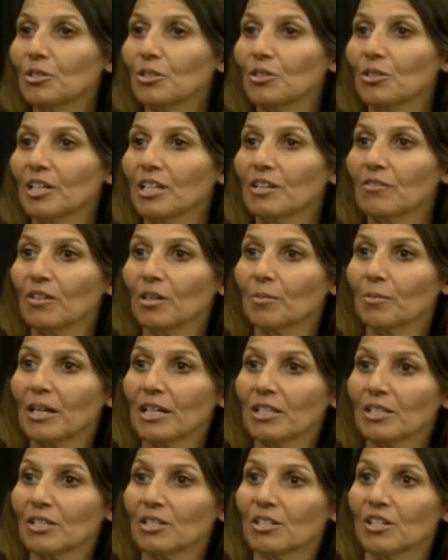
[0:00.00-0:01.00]
Because you think, if I'm
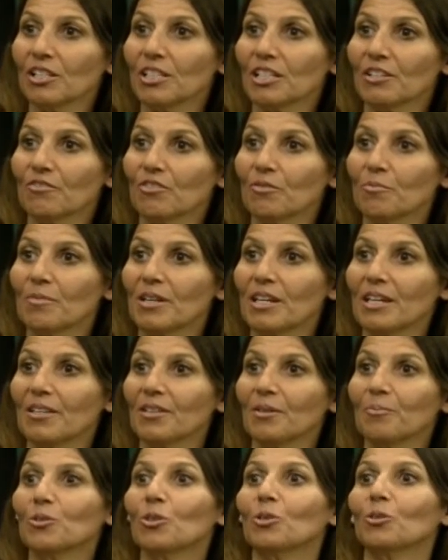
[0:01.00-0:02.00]
exercising for me,
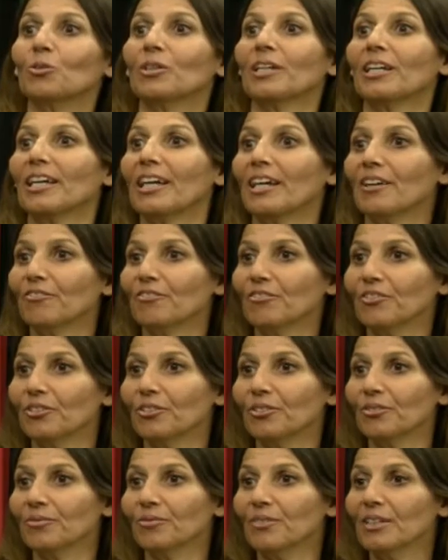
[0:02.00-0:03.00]
I'm not looking out
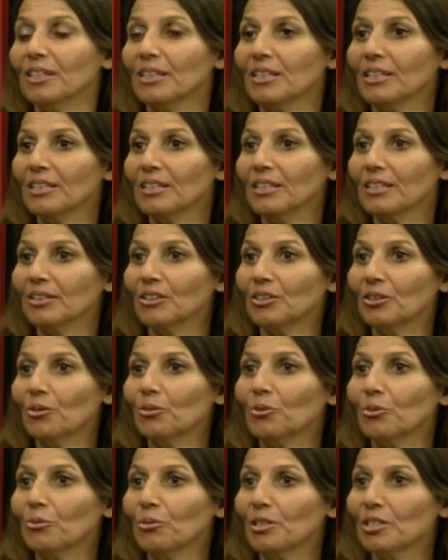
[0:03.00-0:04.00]
for
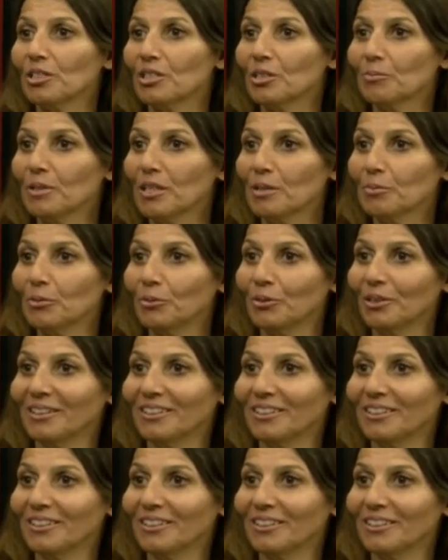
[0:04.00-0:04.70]
all the rest of the people.